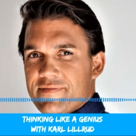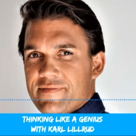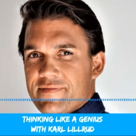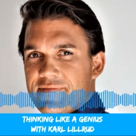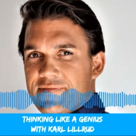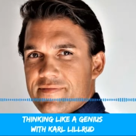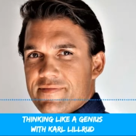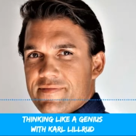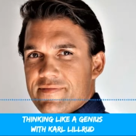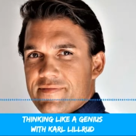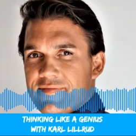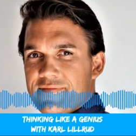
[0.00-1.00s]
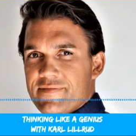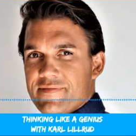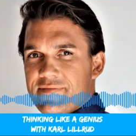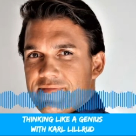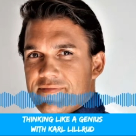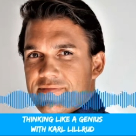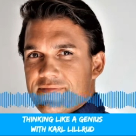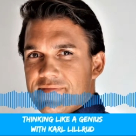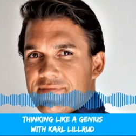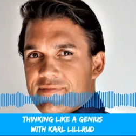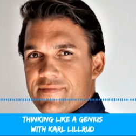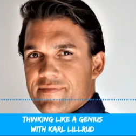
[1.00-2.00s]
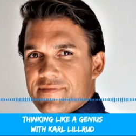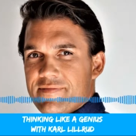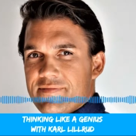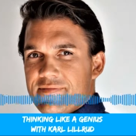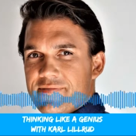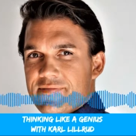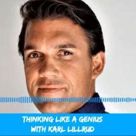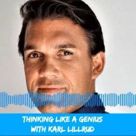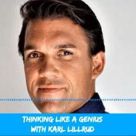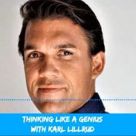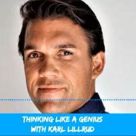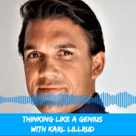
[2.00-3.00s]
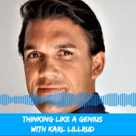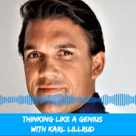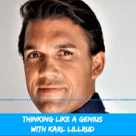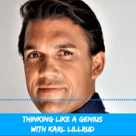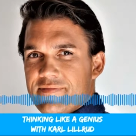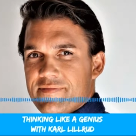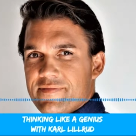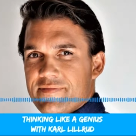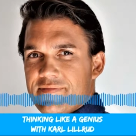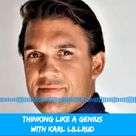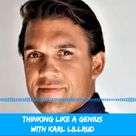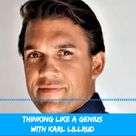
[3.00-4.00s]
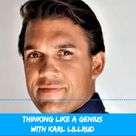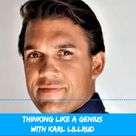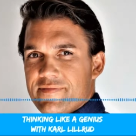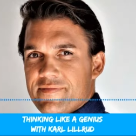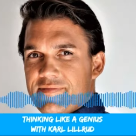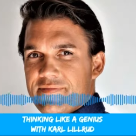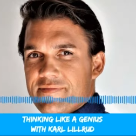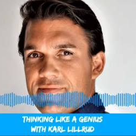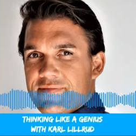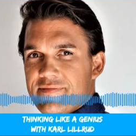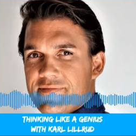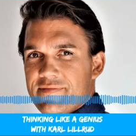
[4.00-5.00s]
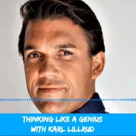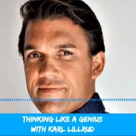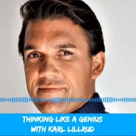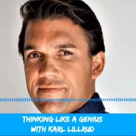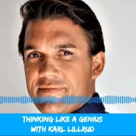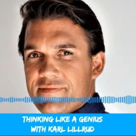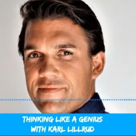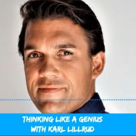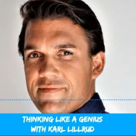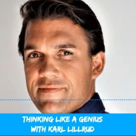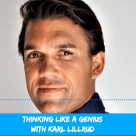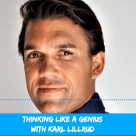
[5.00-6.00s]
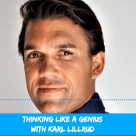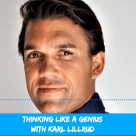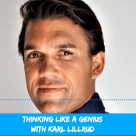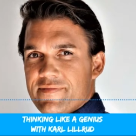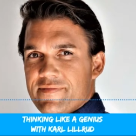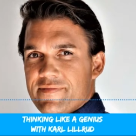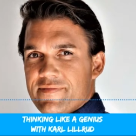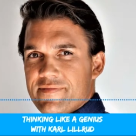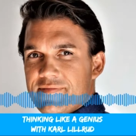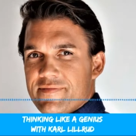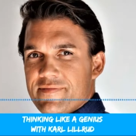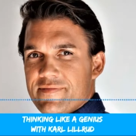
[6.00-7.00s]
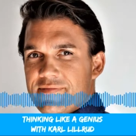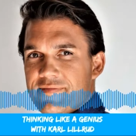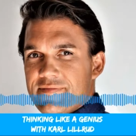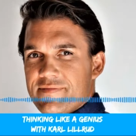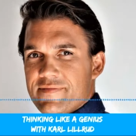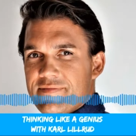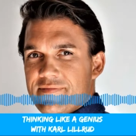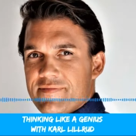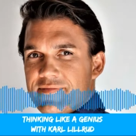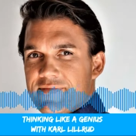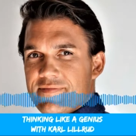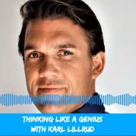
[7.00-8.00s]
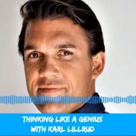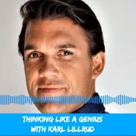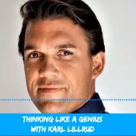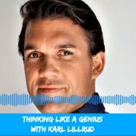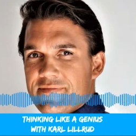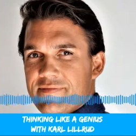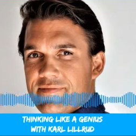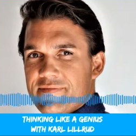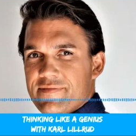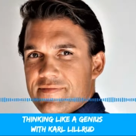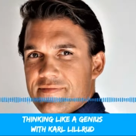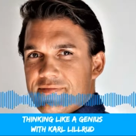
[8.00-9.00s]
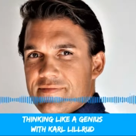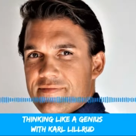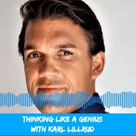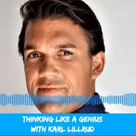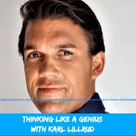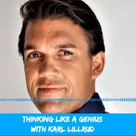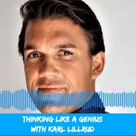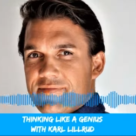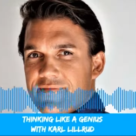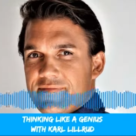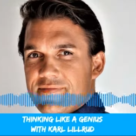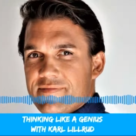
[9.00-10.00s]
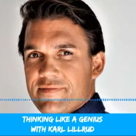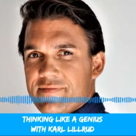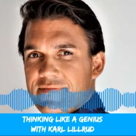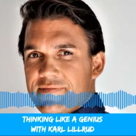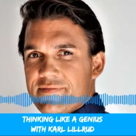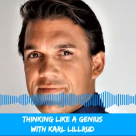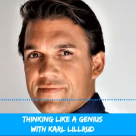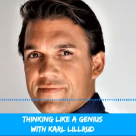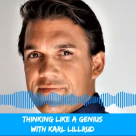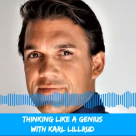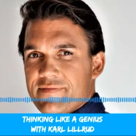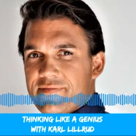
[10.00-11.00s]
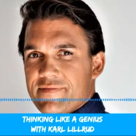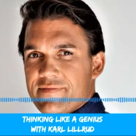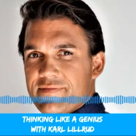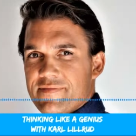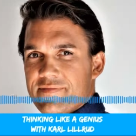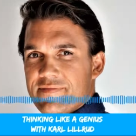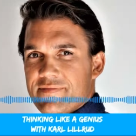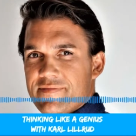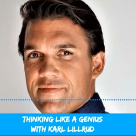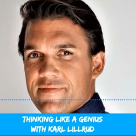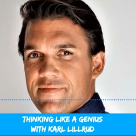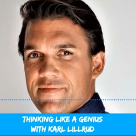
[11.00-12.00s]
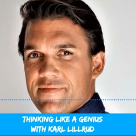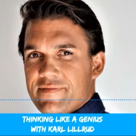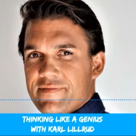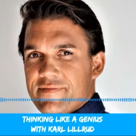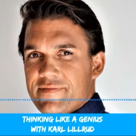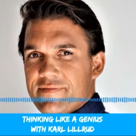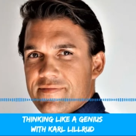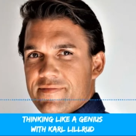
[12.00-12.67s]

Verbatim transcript: Yeah, but uh, the most important part is when you go into the water. At first, your body is going into or trying to go into a shock situation. Mm-hmm.